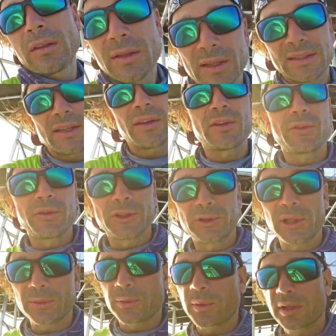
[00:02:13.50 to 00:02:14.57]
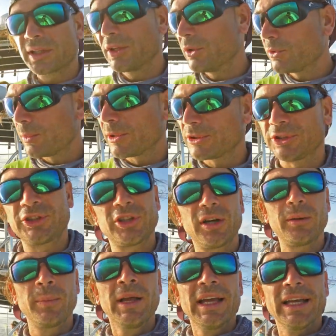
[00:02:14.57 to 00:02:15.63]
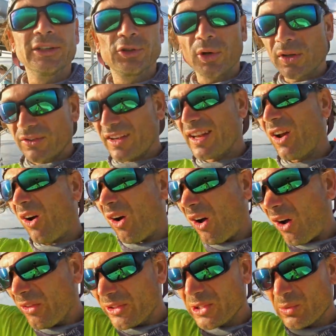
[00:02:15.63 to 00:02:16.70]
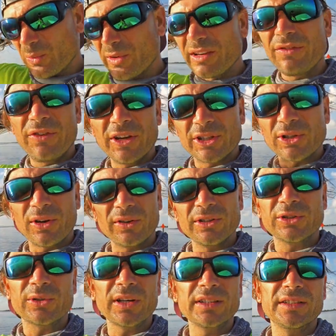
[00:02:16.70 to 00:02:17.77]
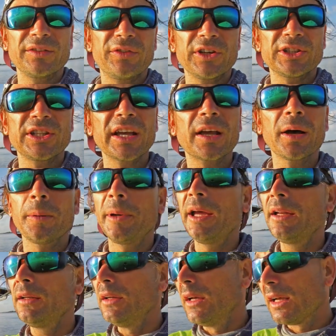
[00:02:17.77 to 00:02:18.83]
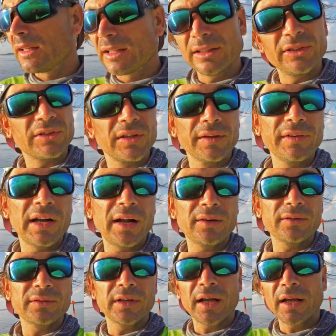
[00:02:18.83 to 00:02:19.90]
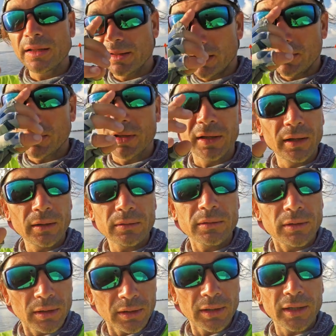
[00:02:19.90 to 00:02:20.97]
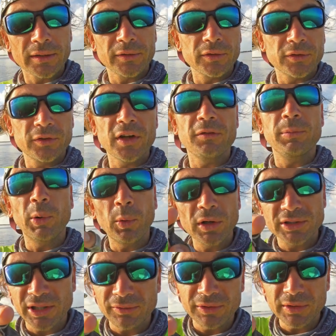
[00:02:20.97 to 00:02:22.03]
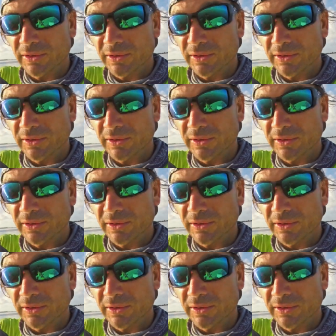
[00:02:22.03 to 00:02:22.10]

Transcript: So that's how those fish traps work. You use a bunch of chum, it draws in all these reef fish and all these crazy fish. They come in, and then you just leave it out overnight, and then you can go collect your stuff. But watch out